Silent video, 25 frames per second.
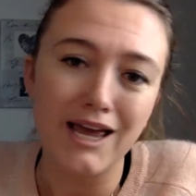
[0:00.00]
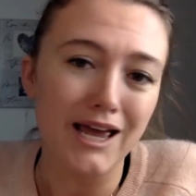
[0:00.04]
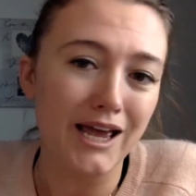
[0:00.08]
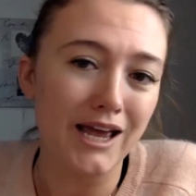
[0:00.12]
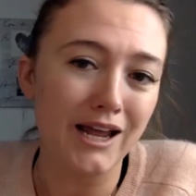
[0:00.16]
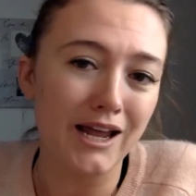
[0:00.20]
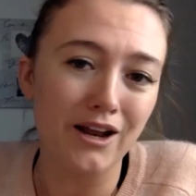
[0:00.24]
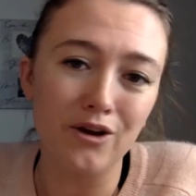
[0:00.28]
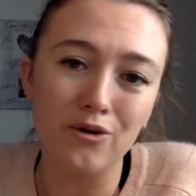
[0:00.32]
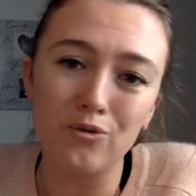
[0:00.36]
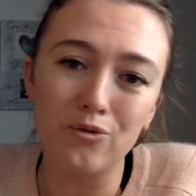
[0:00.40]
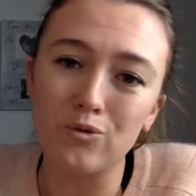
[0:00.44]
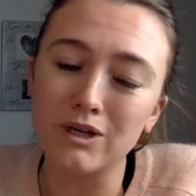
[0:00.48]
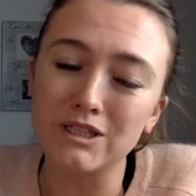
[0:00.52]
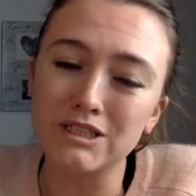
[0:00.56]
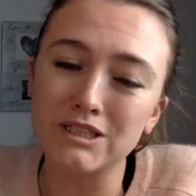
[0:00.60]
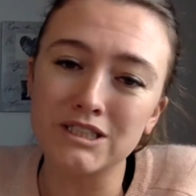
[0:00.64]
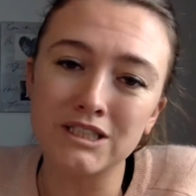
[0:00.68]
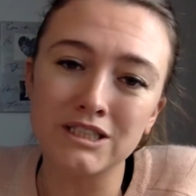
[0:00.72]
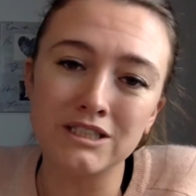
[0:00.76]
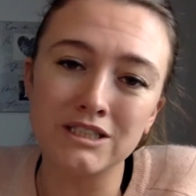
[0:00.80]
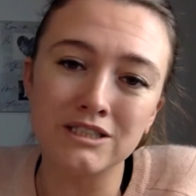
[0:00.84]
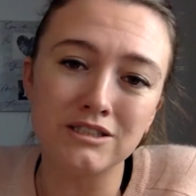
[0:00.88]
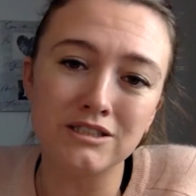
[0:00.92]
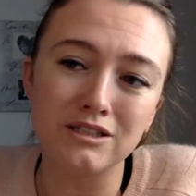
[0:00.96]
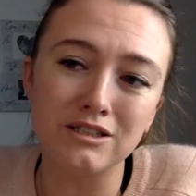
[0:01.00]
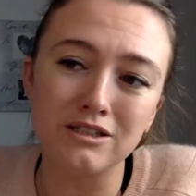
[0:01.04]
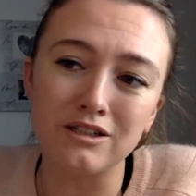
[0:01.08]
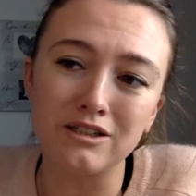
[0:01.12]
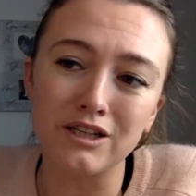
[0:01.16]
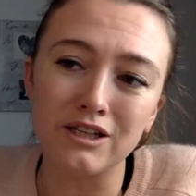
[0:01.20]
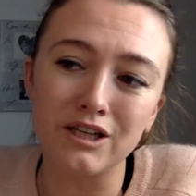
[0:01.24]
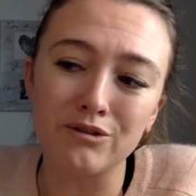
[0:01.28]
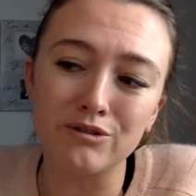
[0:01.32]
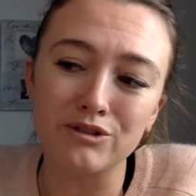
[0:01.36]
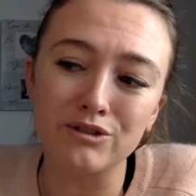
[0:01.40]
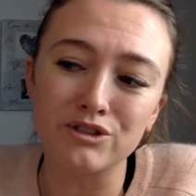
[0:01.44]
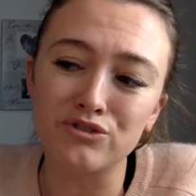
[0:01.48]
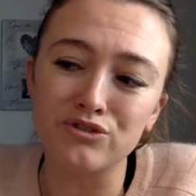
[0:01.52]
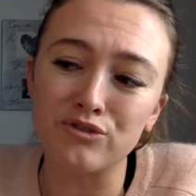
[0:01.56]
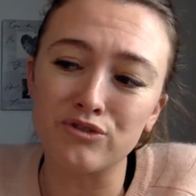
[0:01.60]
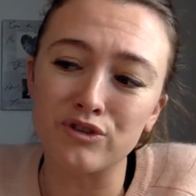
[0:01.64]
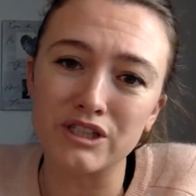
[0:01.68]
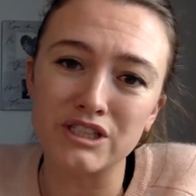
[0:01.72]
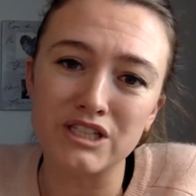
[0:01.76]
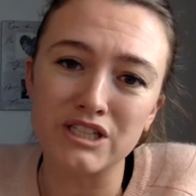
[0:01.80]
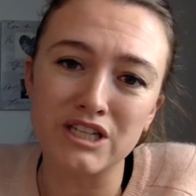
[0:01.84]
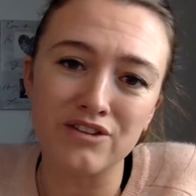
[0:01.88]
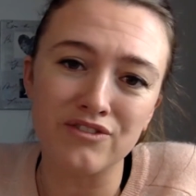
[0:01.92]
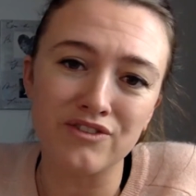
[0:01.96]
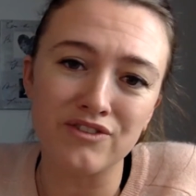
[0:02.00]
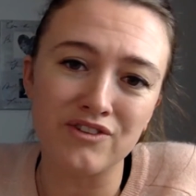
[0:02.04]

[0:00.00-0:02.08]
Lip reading: And it wasn't until he was 14,